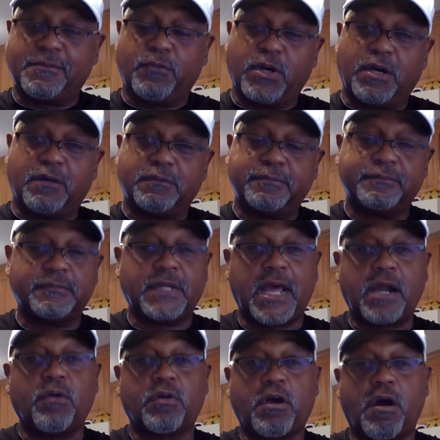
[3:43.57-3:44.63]
Well,
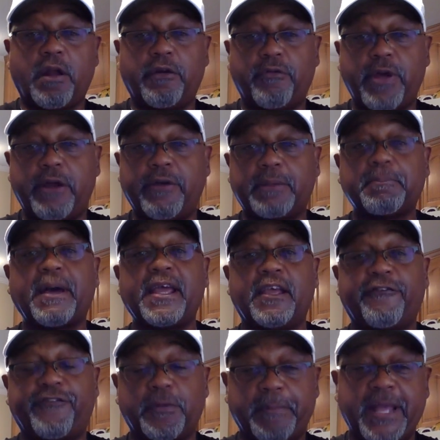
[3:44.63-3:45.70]
I don't call it rhetoric, my
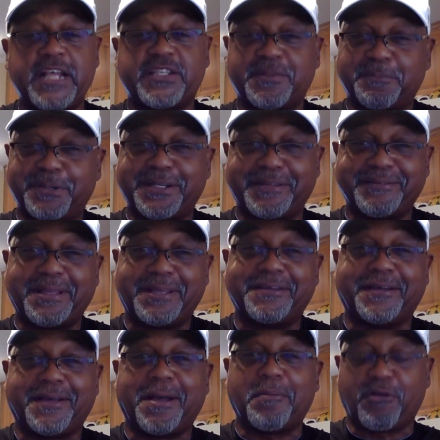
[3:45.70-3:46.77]
information, but it
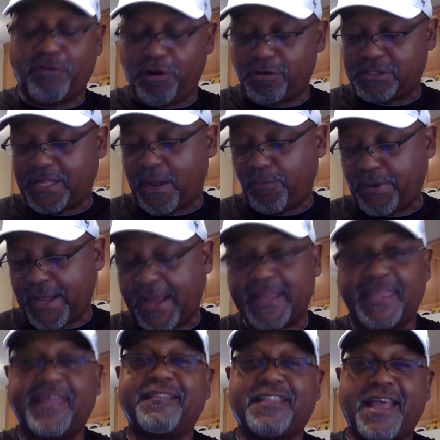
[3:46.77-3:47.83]
could come across that way. I
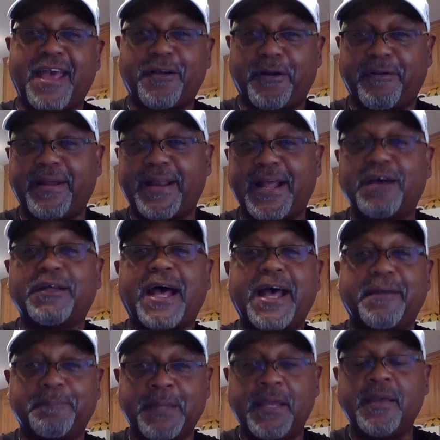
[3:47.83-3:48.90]
get that, all right?
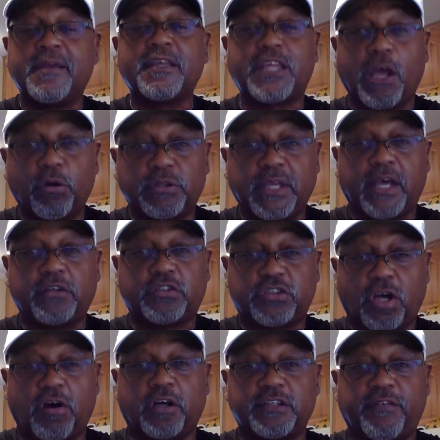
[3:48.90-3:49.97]
I'm guilty as
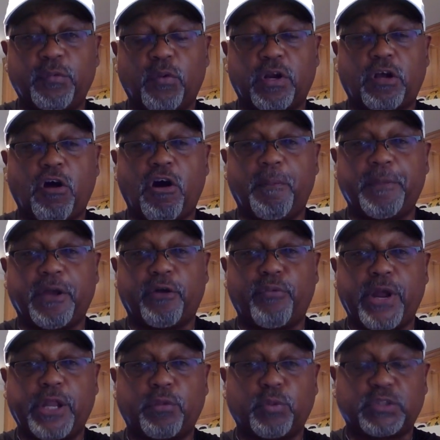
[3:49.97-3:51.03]
charged, if you want to call me a
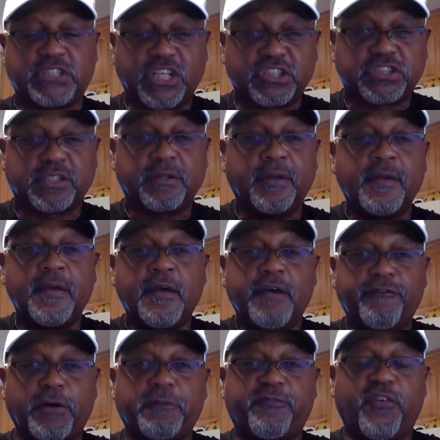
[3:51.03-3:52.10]
rhetorician
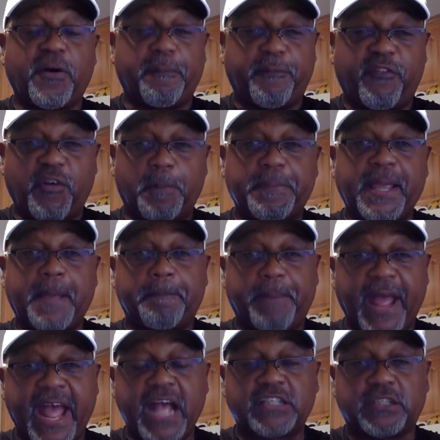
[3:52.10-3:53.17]
for being
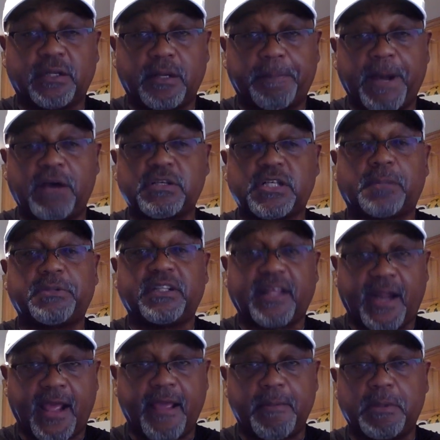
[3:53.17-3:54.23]
passionate about something
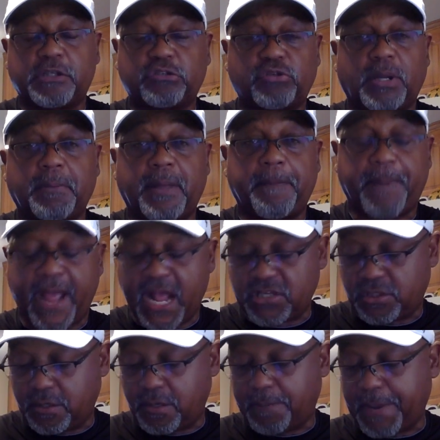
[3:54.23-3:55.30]
that I am extremely
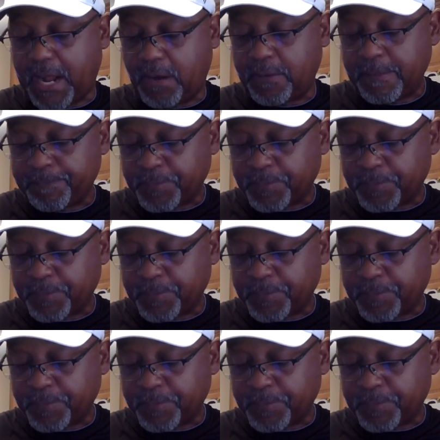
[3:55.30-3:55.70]
passionate about.